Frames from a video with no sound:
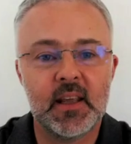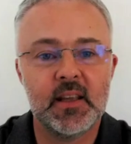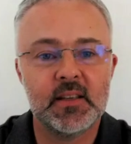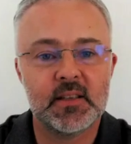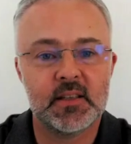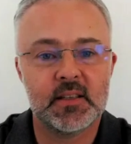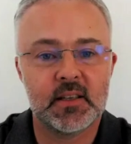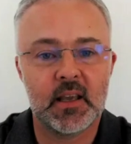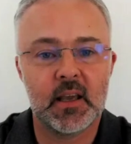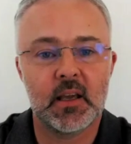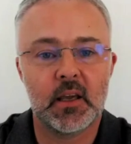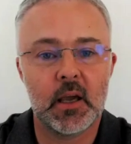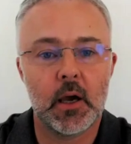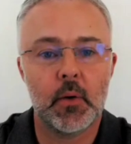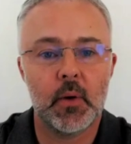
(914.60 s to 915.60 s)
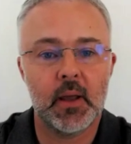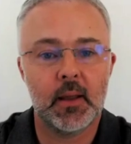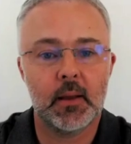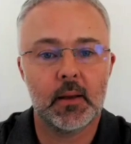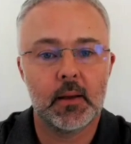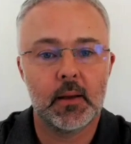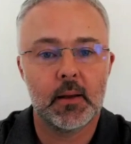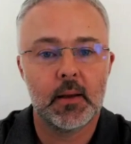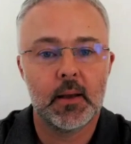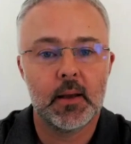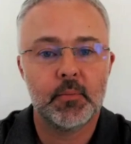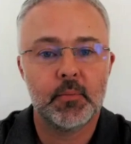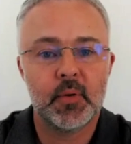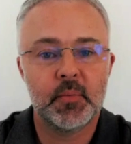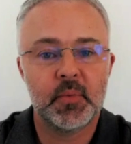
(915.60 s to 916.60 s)
easy to get going,
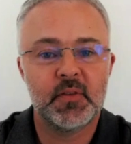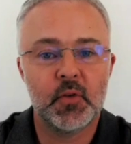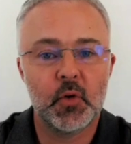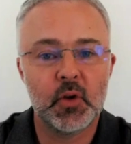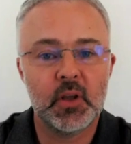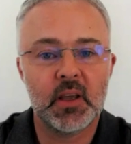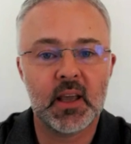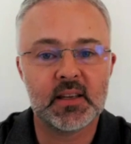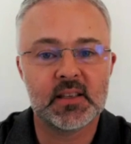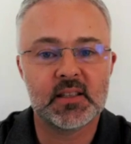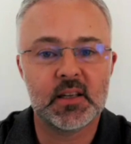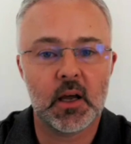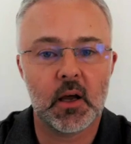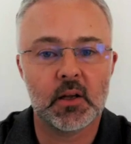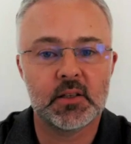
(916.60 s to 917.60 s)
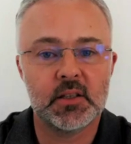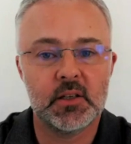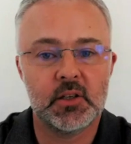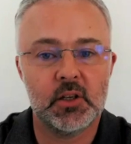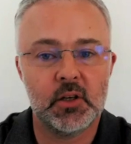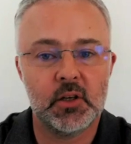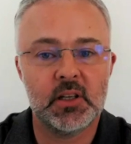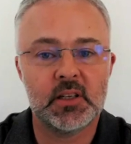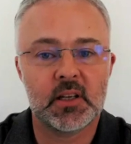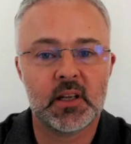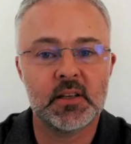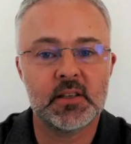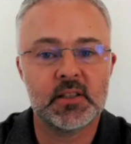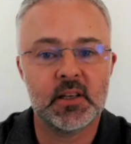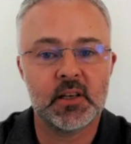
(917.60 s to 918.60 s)
but before you get started, you need to
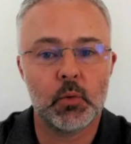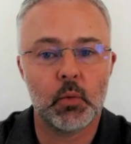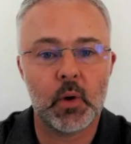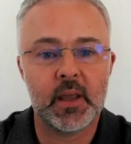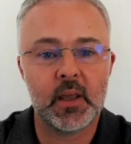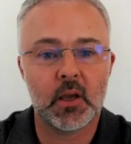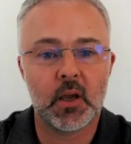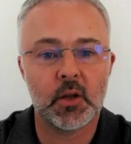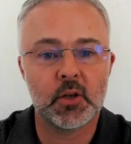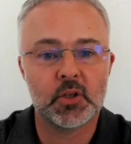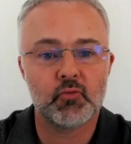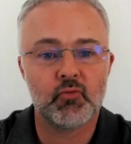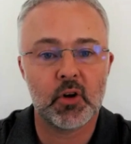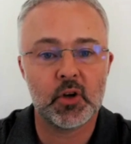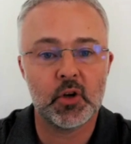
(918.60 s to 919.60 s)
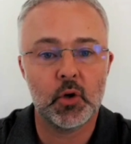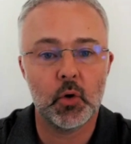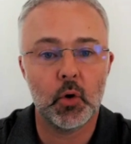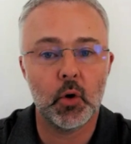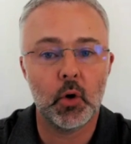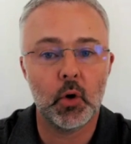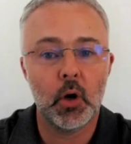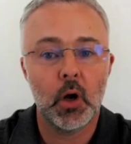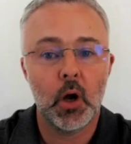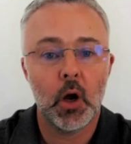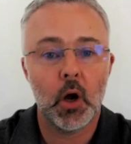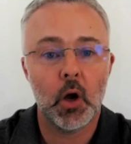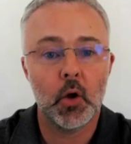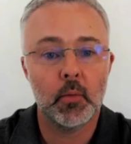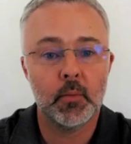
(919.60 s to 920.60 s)
consider where you're going to run your
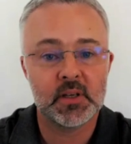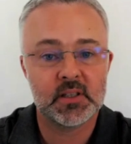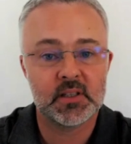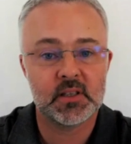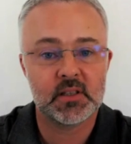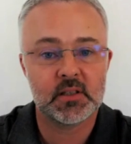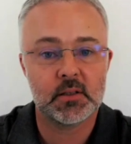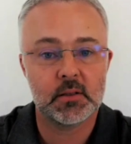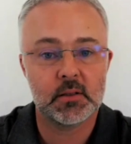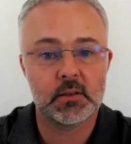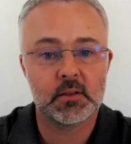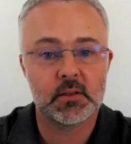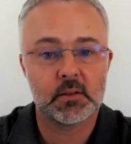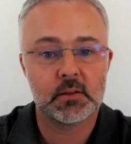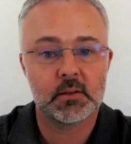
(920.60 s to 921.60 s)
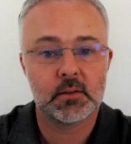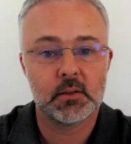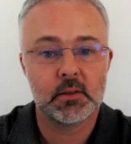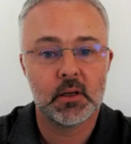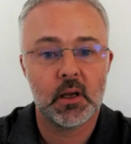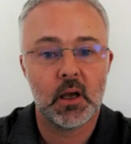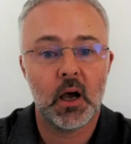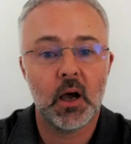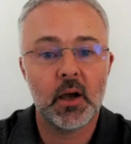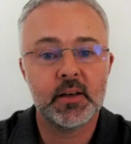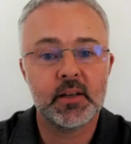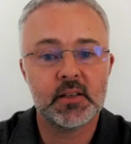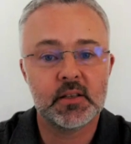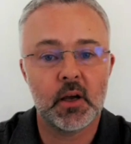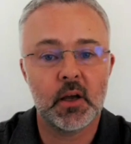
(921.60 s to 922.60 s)
Home Assistant. I
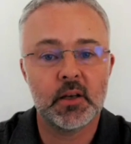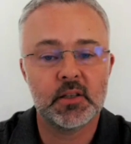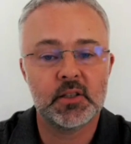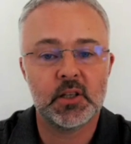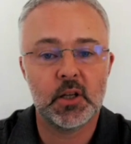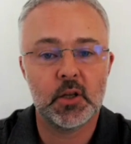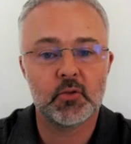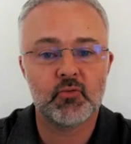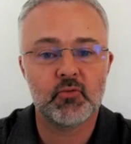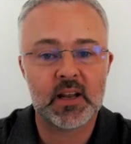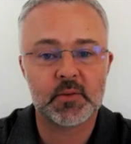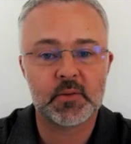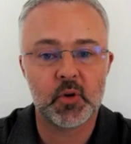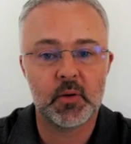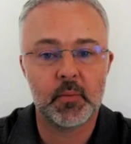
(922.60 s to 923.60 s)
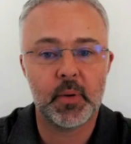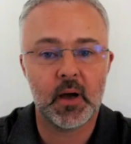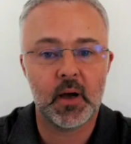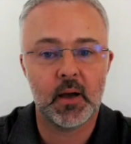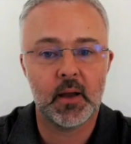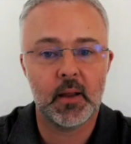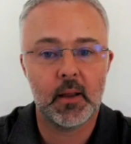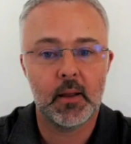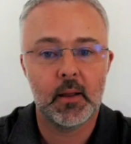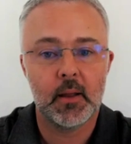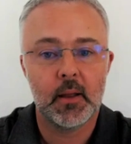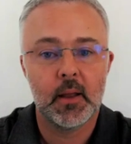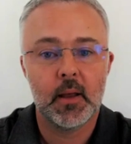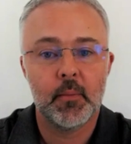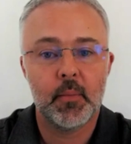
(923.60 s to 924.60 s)
decided to use Raspberry Pi,
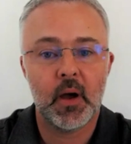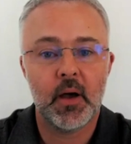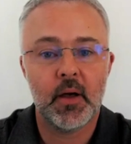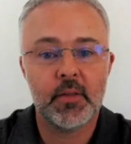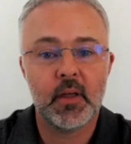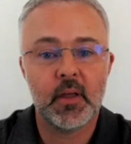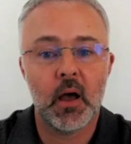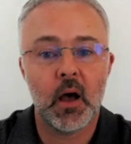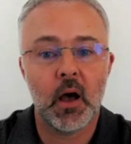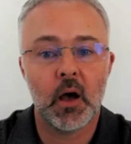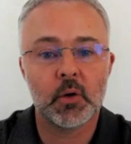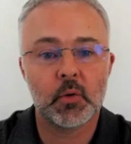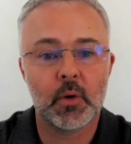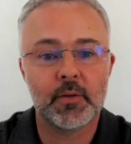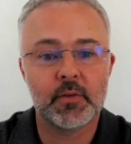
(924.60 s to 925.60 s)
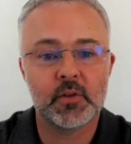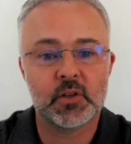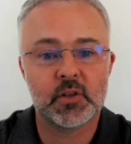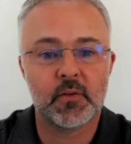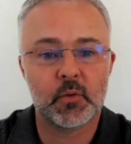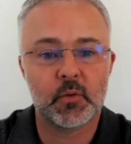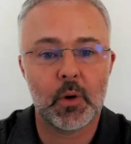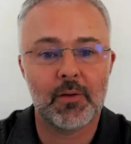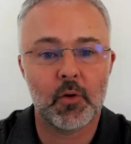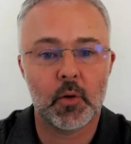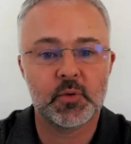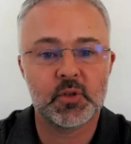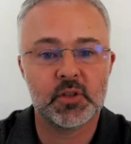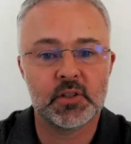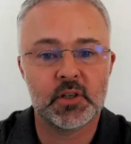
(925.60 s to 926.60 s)
but other hardware and software
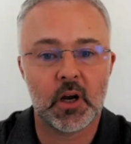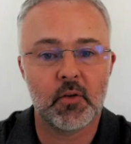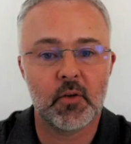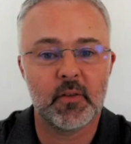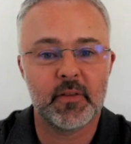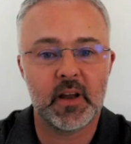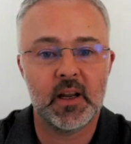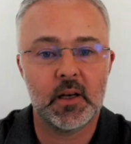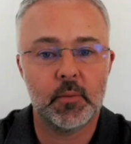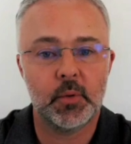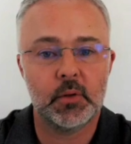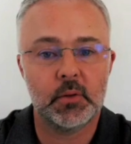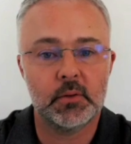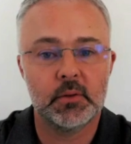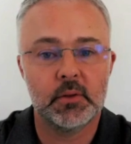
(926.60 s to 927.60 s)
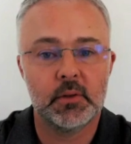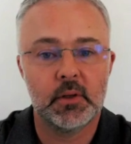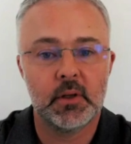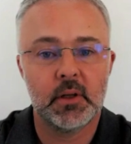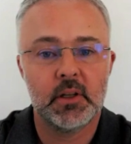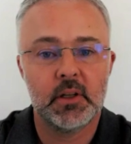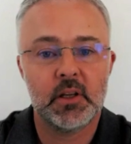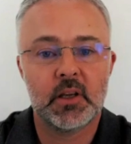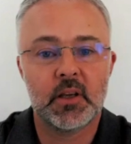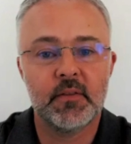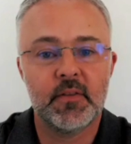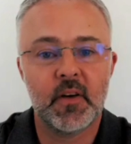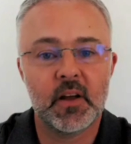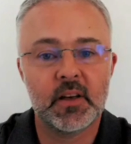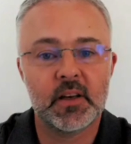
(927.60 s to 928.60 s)
options are available. You can
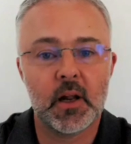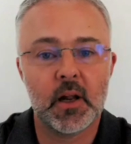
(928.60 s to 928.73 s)
find